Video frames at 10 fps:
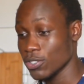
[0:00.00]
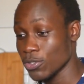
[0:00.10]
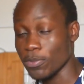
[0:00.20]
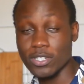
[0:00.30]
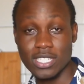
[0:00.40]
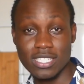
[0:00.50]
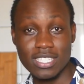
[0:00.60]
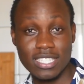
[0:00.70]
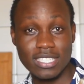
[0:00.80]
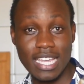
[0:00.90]
to process
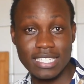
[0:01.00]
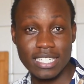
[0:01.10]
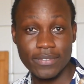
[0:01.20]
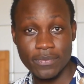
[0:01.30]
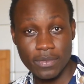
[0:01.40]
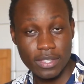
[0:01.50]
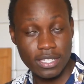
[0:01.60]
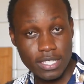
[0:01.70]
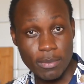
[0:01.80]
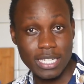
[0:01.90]
this data
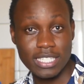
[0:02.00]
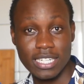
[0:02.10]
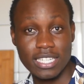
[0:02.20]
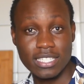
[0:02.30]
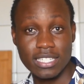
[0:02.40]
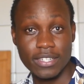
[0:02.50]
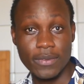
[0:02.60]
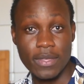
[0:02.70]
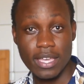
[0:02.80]
simultaneously,